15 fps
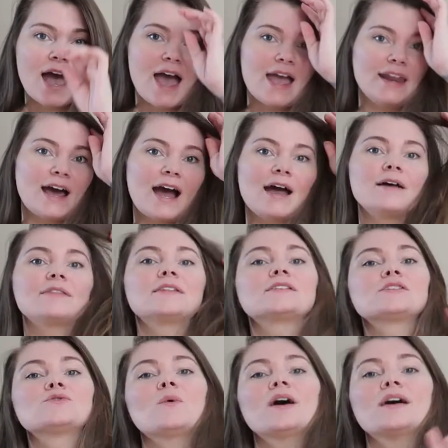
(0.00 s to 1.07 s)
And I this
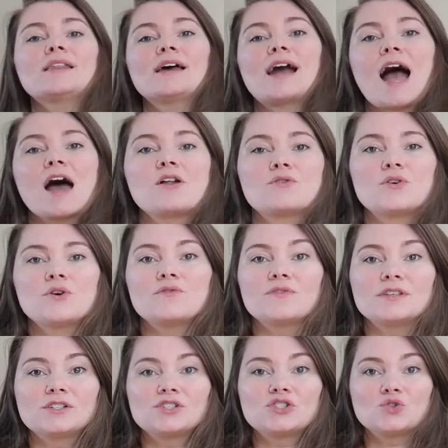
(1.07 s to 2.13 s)
is why like I don't know if
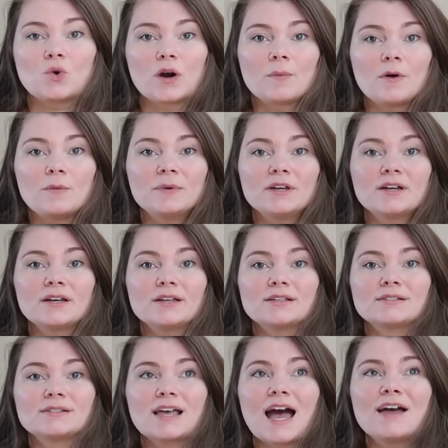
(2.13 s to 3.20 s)
this is normal
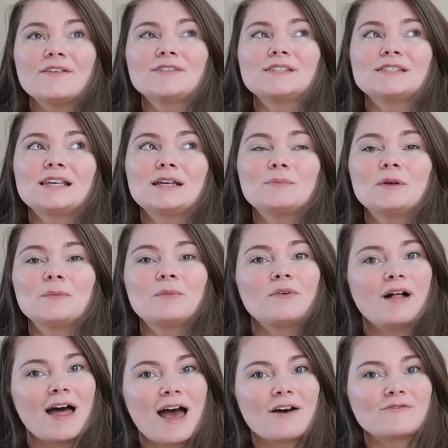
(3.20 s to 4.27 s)
because I've seen people
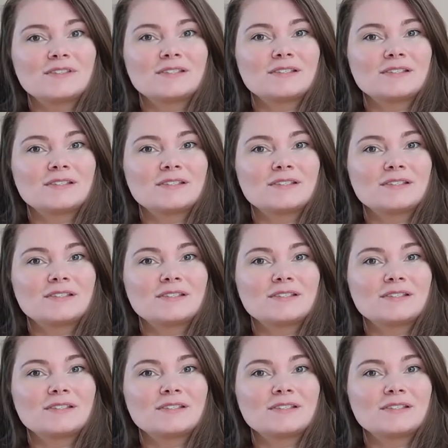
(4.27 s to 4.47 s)
have